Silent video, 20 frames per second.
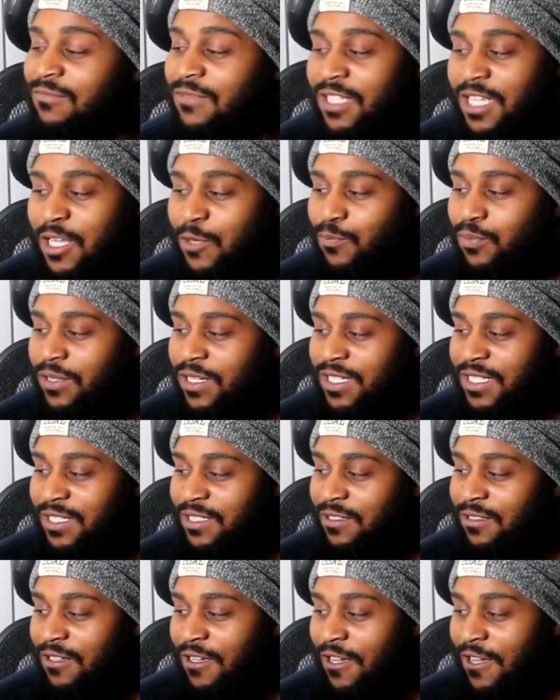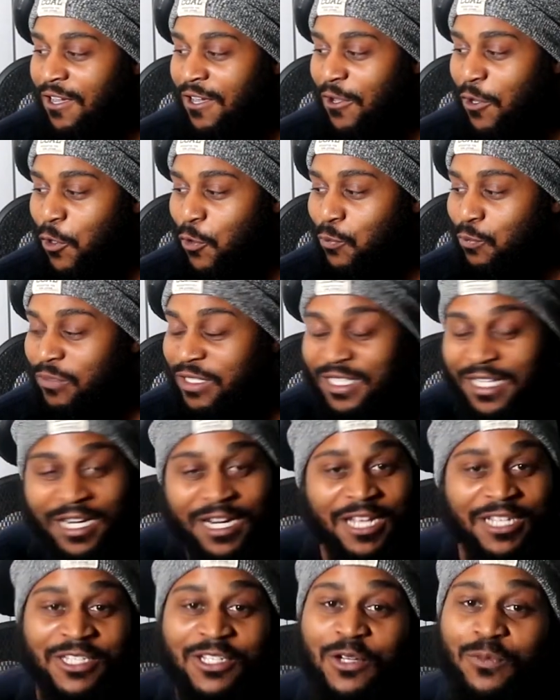Keep pushing. Um, shout
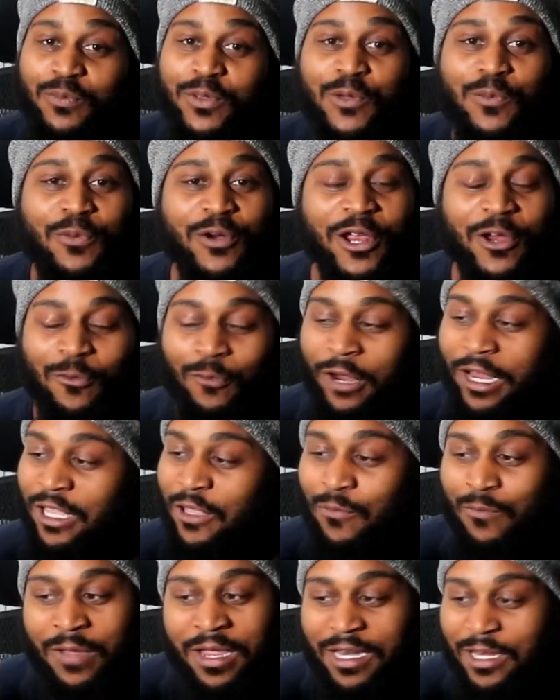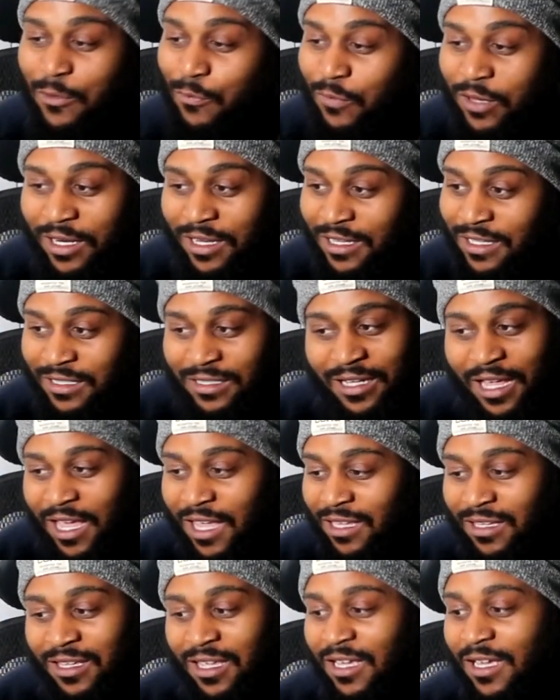out to the people that recommended me this.
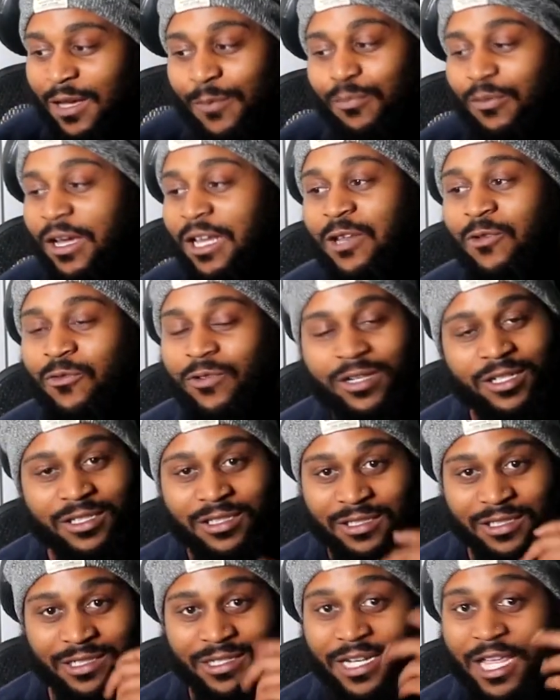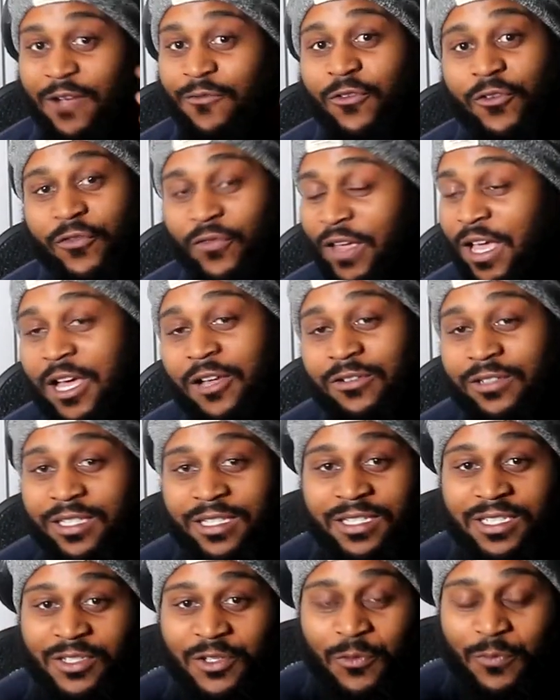Like, yeah, I probably would have never found
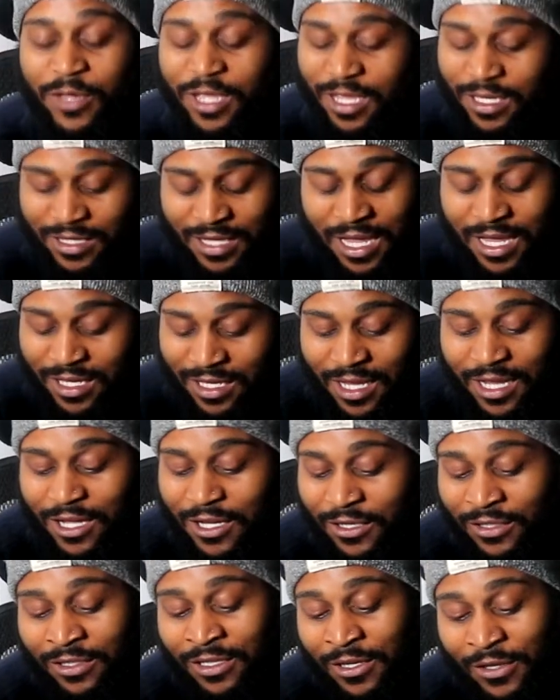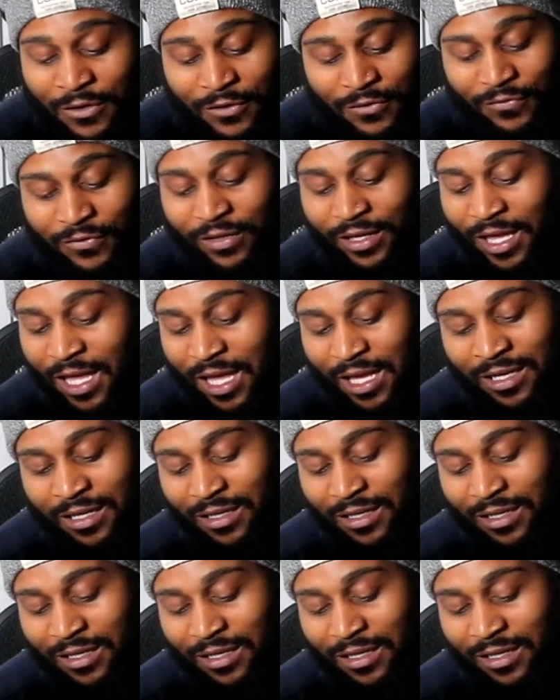this. So, man, thank y'all for that.